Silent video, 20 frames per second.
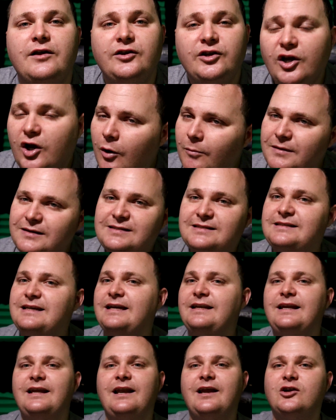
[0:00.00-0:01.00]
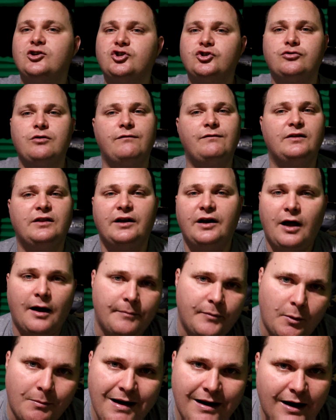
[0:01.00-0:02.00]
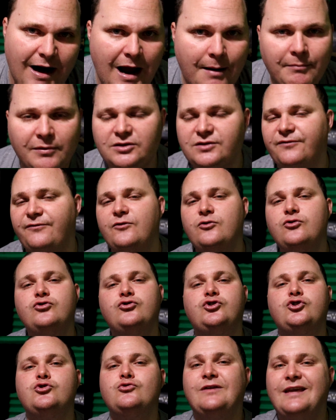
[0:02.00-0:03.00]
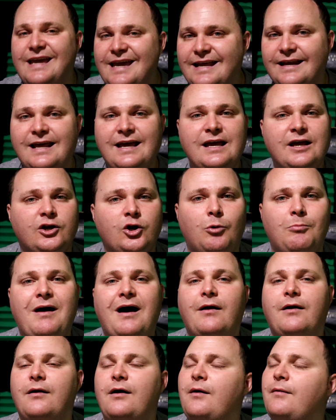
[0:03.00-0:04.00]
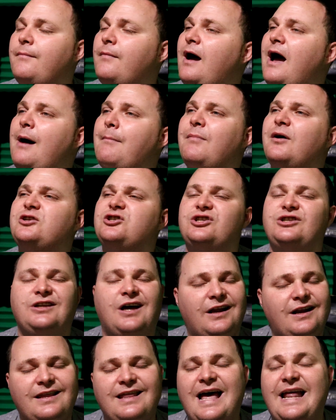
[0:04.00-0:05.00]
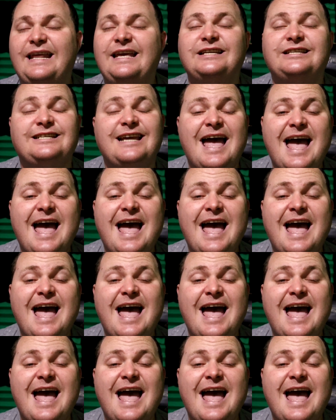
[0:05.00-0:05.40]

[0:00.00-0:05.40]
You're going to be sitting in there shriveling up no matter how much food you get, no matter how much none of that is.